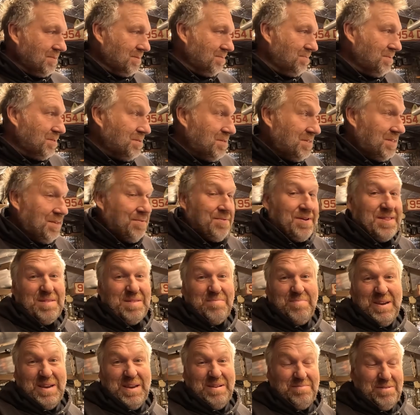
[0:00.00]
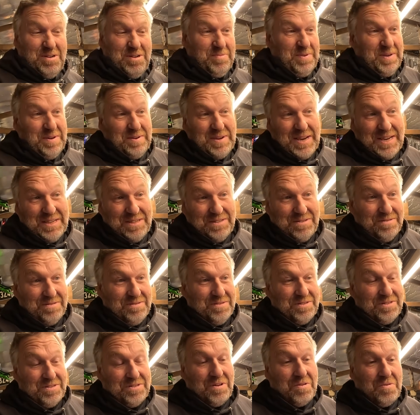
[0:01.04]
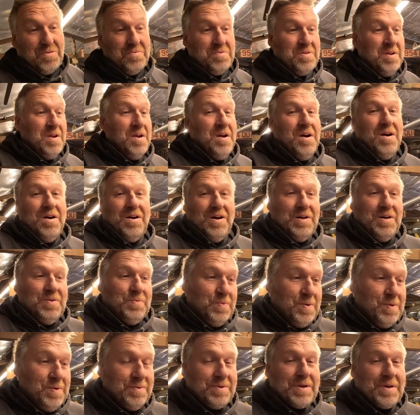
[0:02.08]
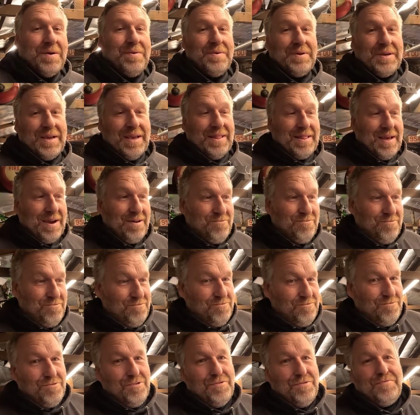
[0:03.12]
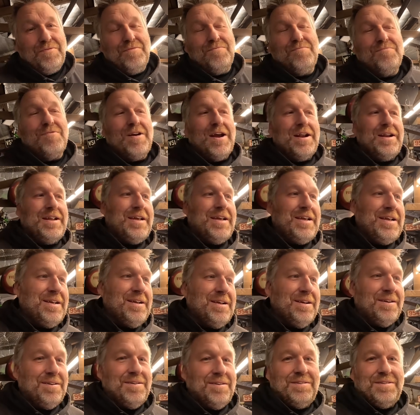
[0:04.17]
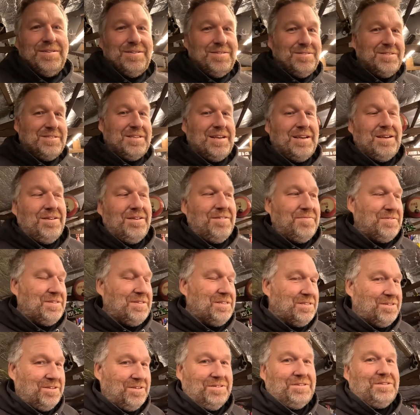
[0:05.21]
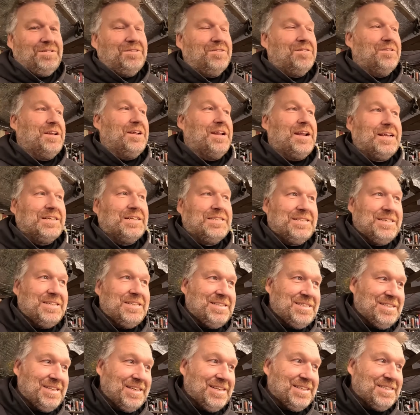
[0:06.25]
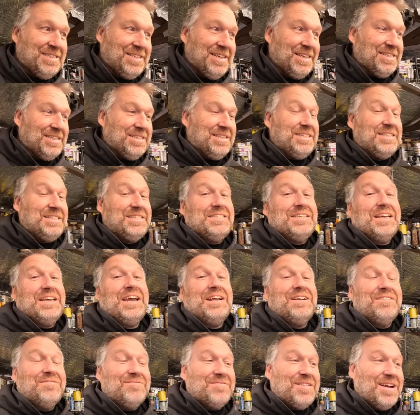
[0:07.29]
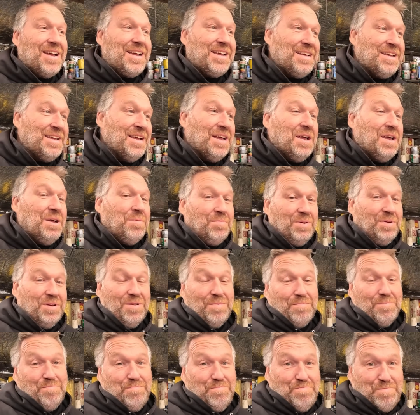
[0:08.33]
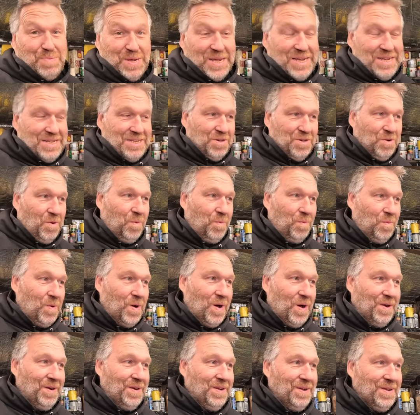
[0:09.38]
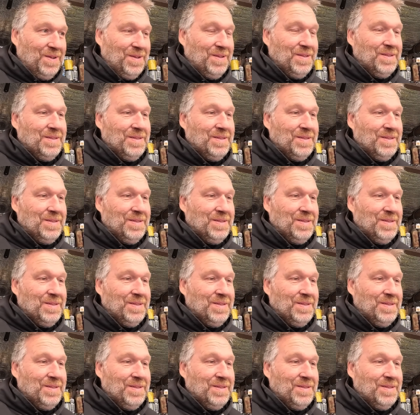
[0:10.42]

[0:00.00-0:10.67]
we'll see when the BMW gets done and sold. I will go and get that rough and ready. I'll say I've decided on an XT660 10 array, but a beat up one